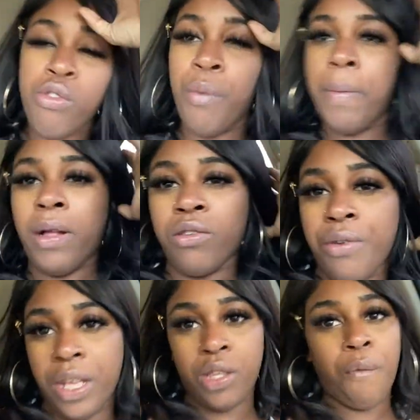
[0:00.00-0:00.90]
So we about to go
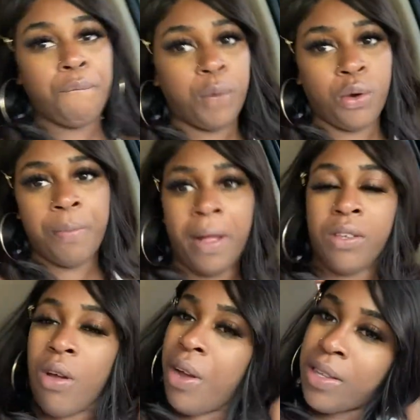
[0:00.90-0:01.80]
get some food, about
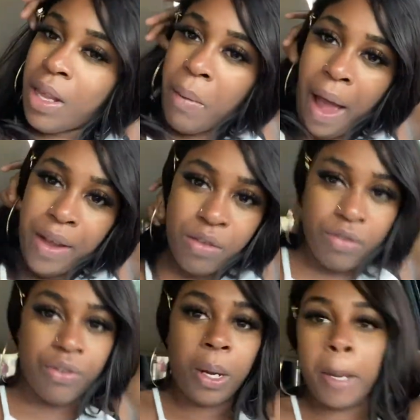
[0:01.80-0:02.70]
to go get some ice
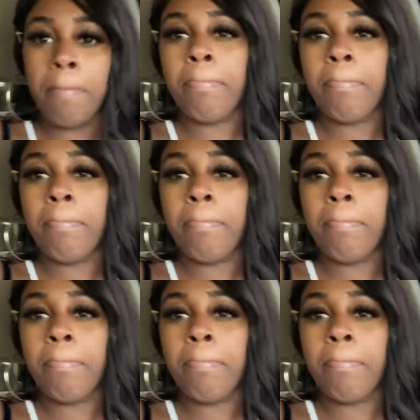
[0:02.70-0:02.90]
cream.